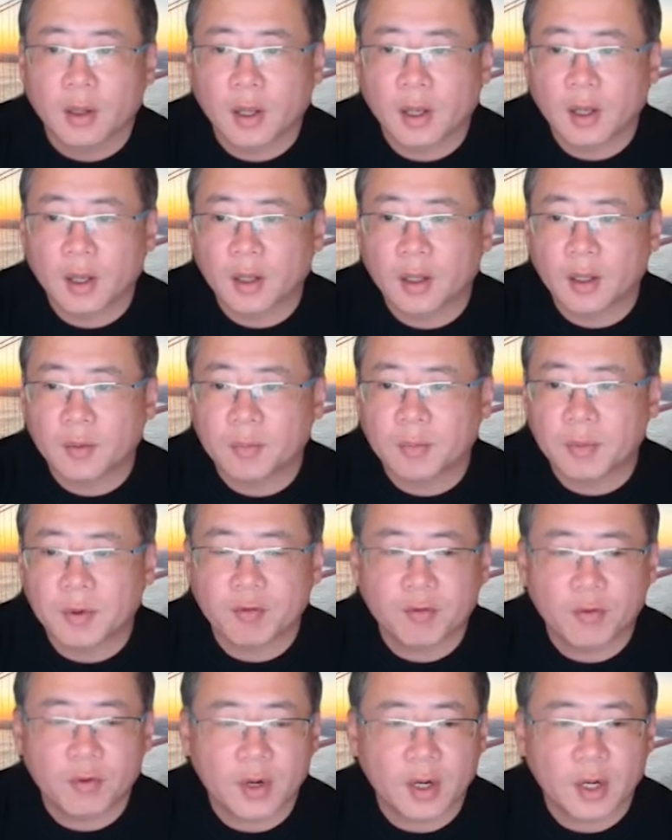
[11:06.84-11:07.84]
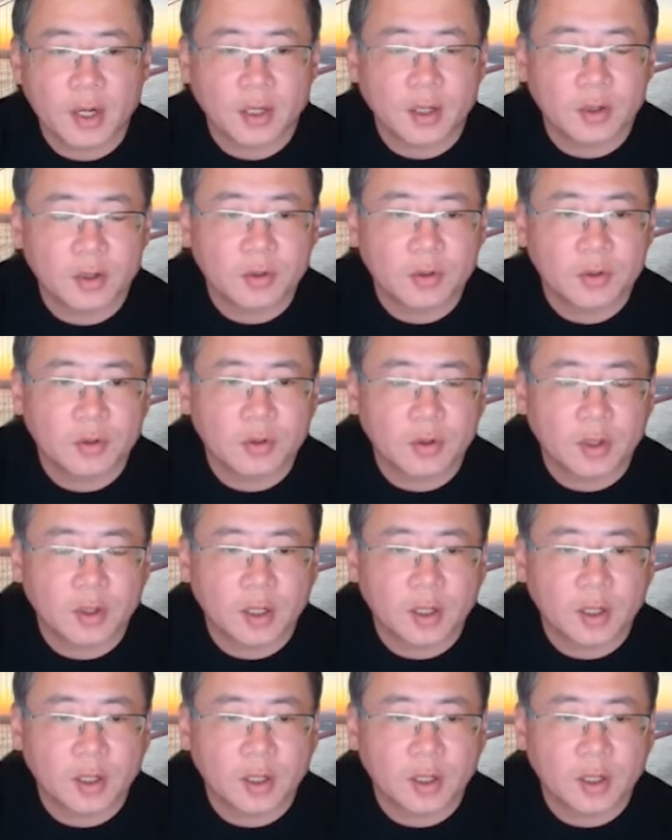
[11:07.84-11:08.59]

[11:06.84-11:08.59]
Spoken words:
And before I go to